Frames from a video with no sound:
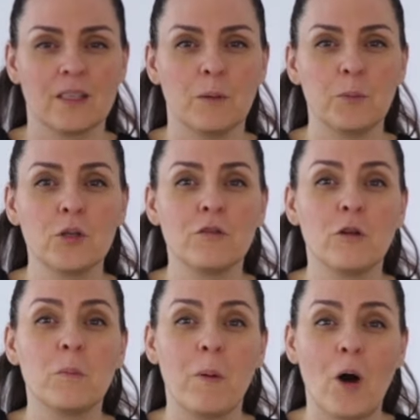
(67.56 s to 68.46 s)
A
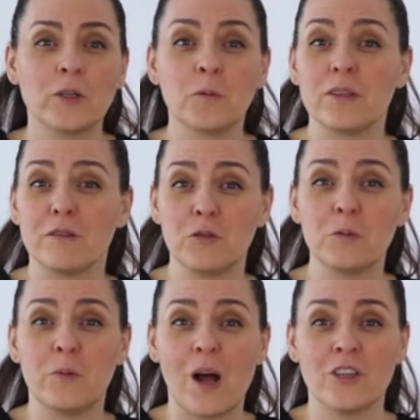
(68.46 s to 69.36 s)
beautiful pot with a few
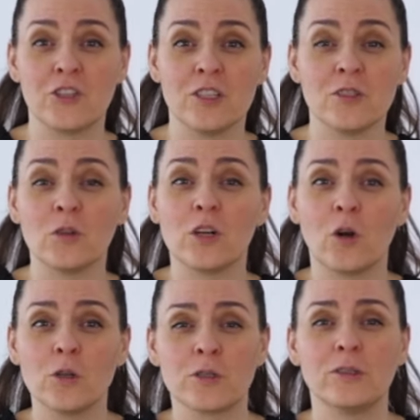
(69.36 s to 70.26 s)
branches on a
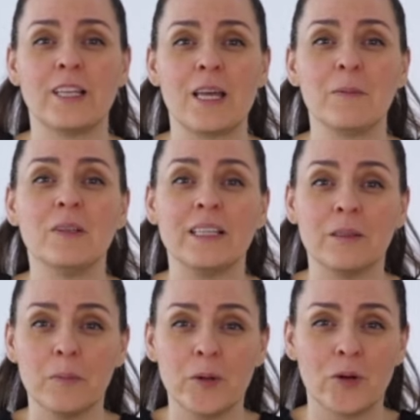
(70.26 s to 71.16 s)
console table and a
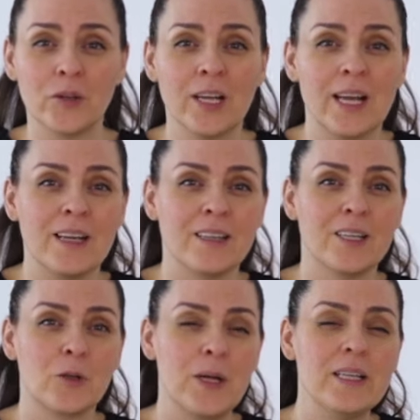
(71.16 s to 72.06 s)
mirror can
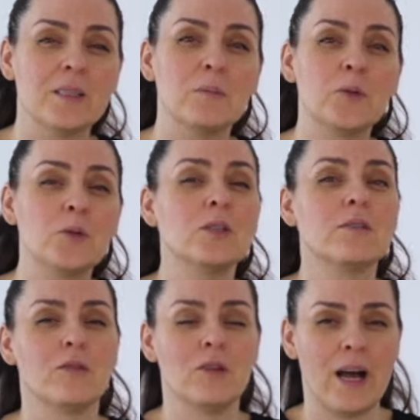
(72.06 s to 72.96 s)
create a
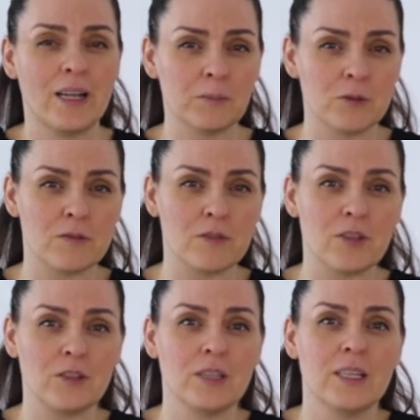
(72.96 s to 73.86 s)
beautiful
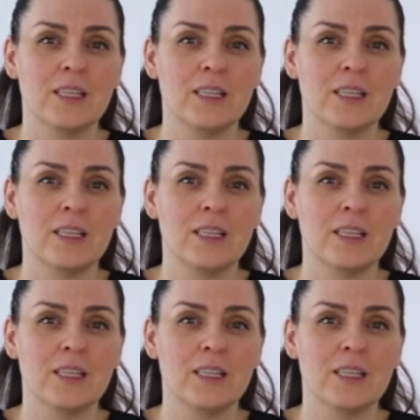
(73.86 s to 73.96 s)
atmosphere.